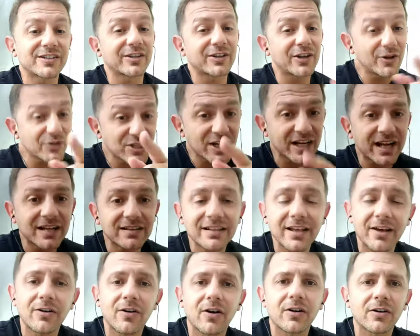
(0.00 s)
So go check
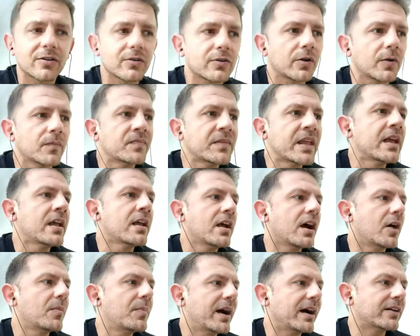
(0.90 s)
out that article
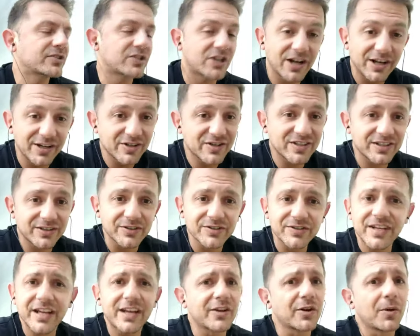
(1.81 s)
about China
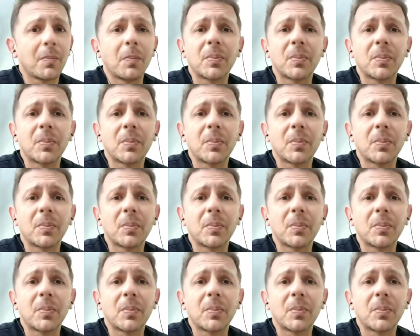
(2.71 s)
Singles Day. It'll